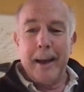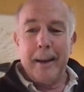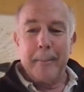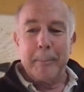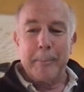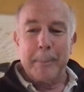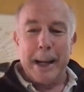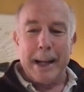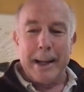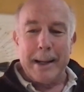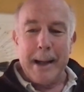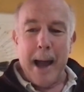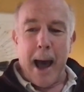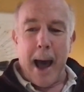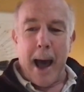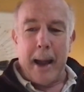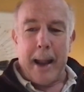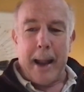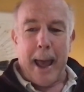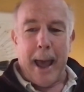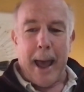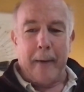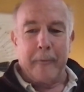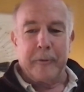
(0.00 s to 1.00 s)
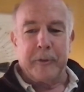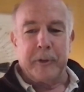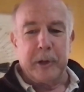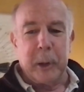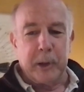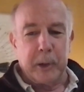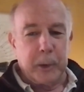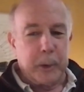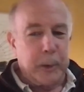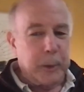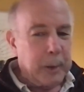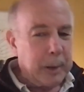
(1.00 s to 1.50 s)
but not have
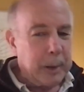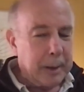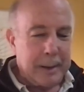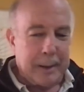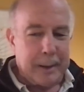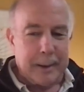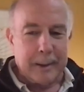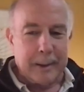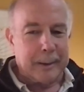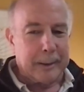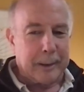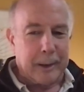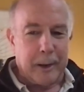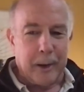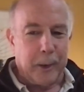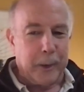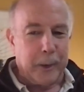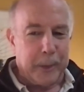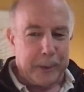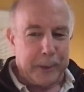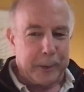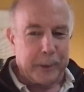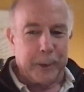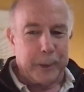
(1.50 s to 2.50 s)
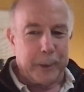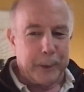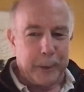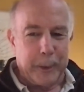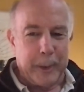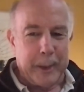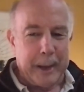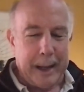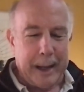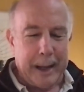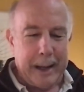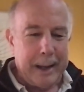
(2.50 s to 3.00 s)
to uh, go through
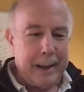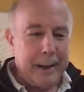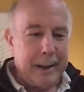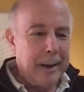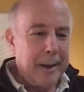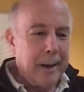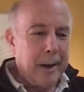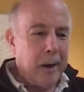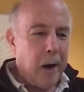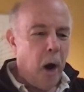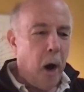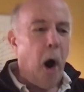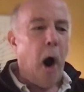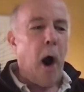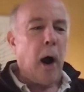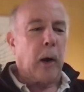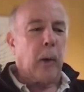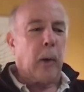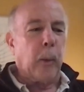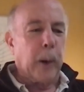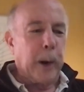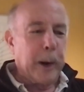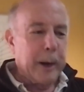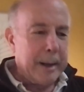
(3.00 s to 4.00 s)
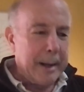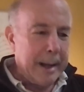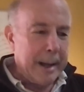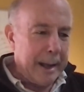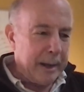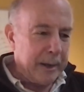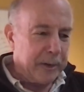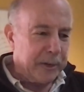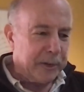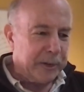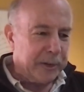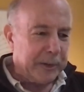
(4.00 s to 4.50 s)
the
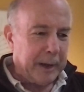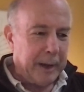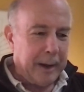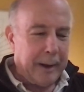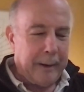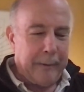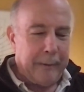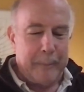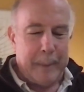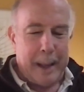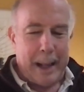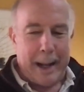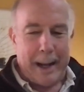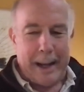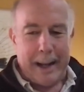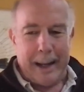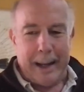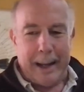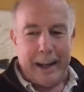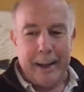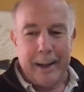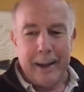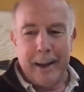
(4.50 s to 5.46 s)
awkwardness of many